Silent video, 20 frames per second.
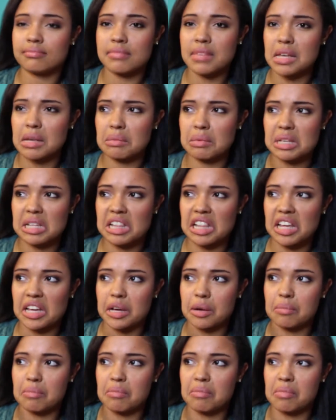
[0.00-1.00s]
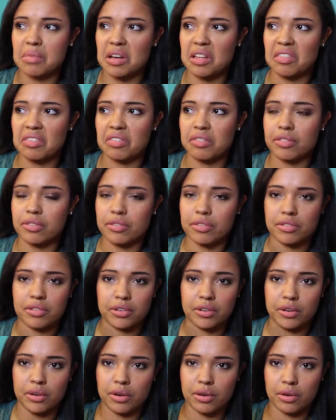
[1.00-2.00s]
maybe like a month
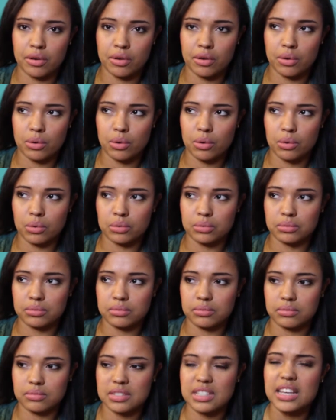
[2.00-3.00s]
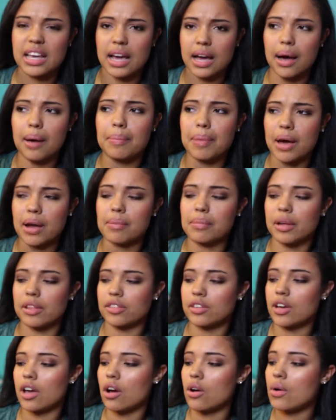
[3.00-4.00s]
ago. Yeah, about a
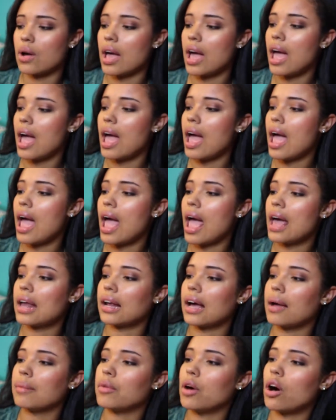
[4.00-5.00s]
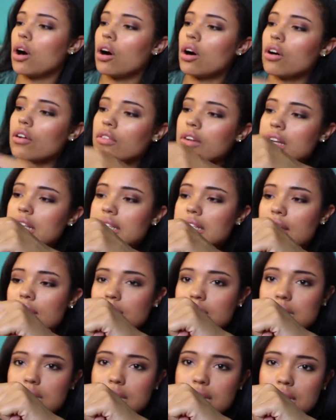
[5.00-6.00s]
month ago, and I'm already
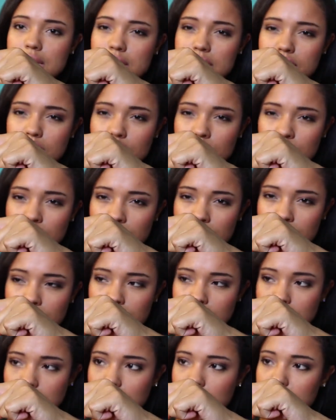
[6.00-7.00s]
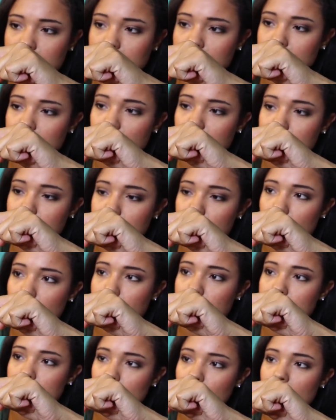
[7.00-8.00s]
down to here. Like, I'm
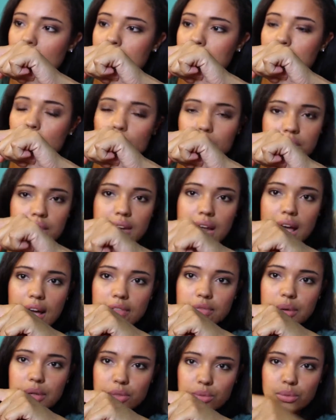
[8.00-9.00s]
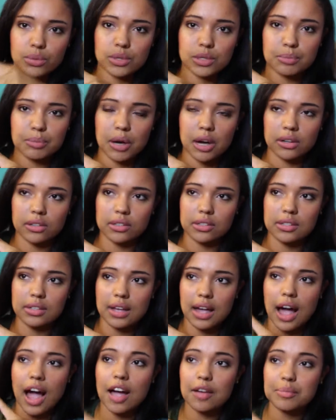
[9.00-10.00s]
more than halfway through this bottle.
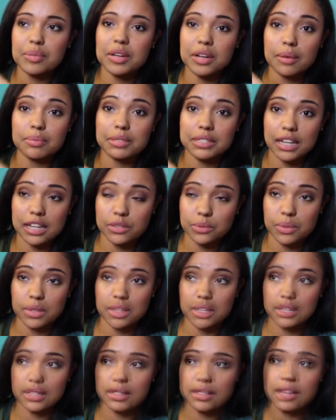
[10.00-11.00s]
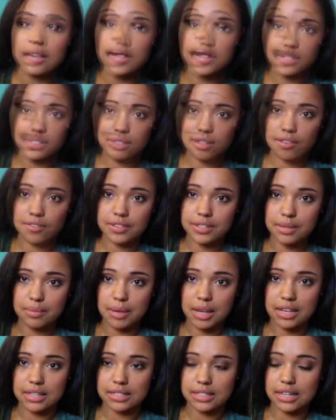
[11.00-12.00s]
I've been obsessed with this. This stuff is
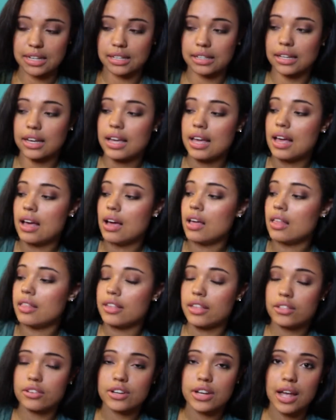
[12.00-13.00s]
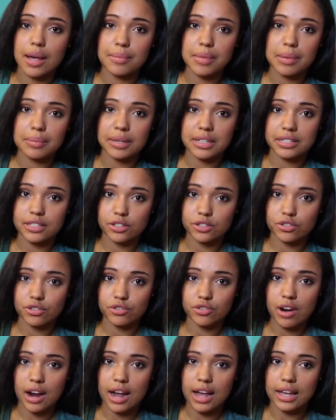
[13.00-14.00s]
amazing. The other day I made my sister
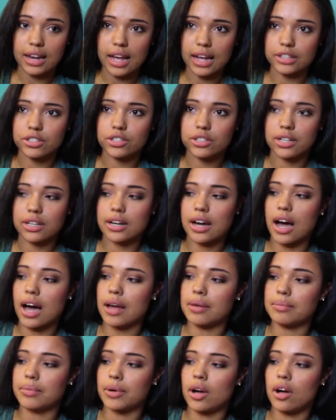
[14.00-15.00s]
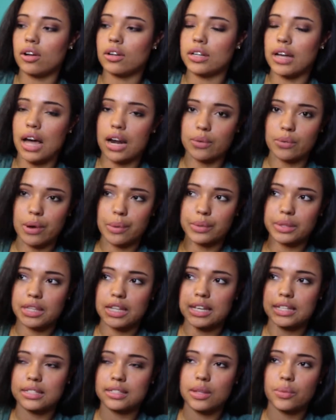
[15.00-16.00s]
try it. I took a cotton ball, got it wet with
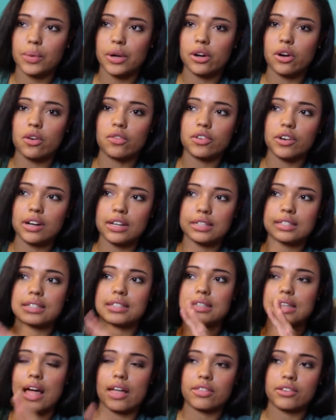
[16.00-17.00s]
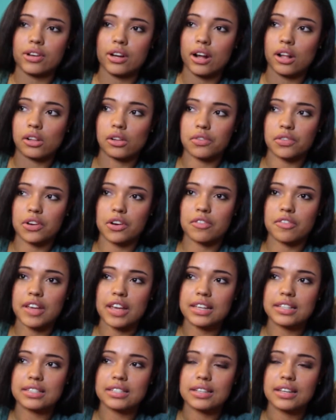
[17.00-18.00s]
this, then went over and slathered it all over her
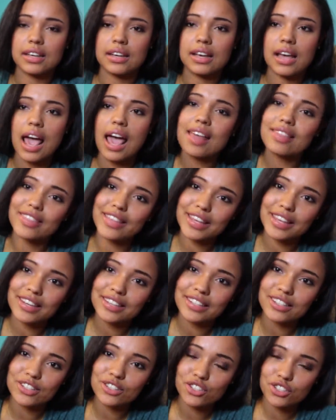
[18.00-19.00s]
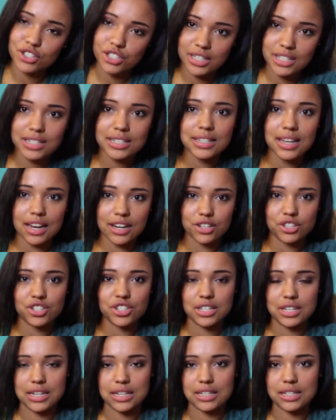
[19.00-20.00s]
face, and then she decided
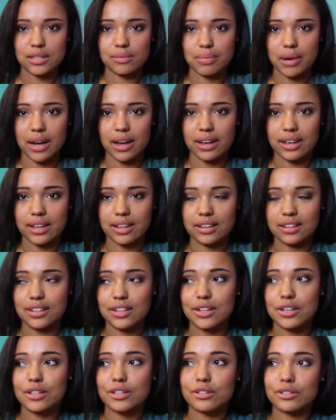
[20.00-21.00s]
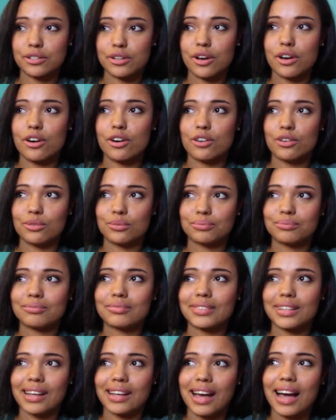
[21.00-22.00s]
she needed to buy it. So
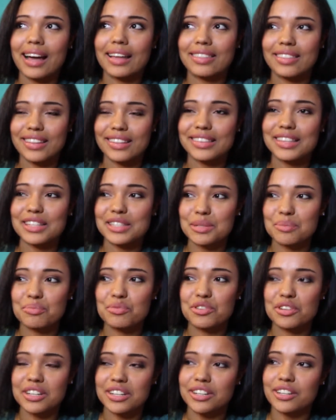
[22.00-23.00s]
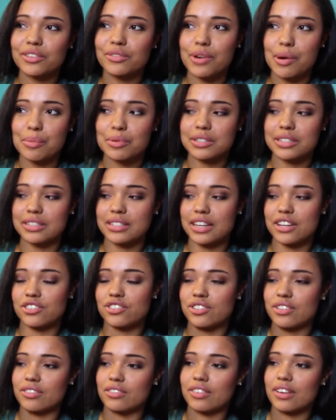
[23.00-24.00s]
I think that's a pretty good
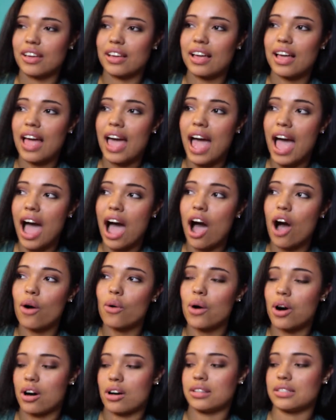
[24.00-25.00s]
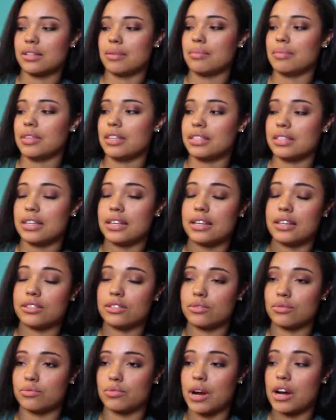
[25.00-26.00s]
representation of how awesome this
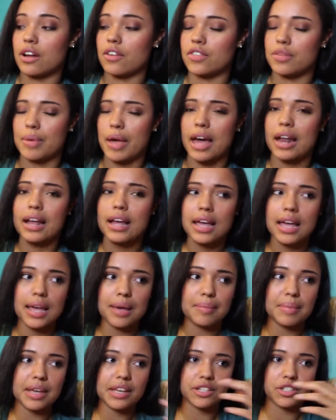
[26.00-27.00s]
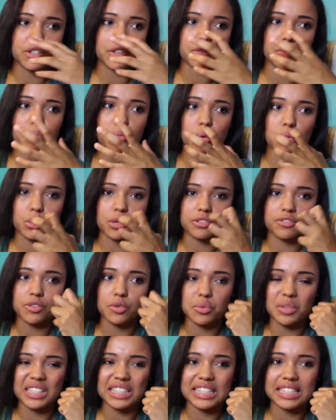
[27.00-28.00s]
is. Right off the bat, it makes your pores
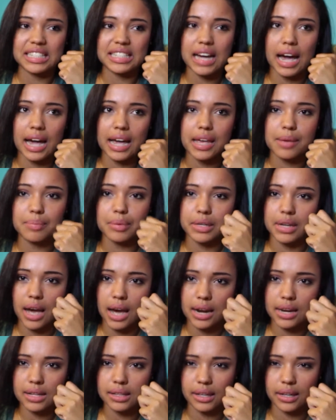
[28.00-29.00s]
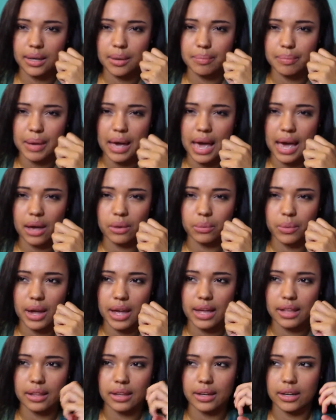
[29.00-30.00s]
feel really tight, but not in like a bad
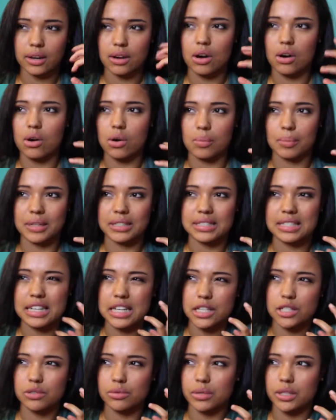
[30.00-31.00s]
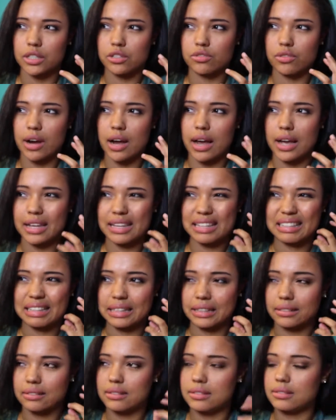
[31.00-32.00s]
way, like, oh, my skin's really dry and
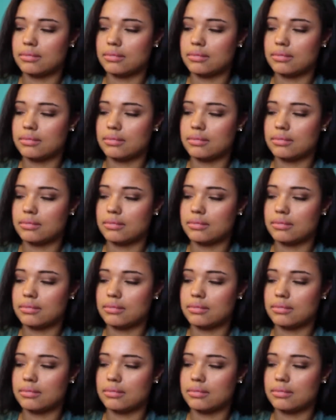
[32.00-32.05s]
like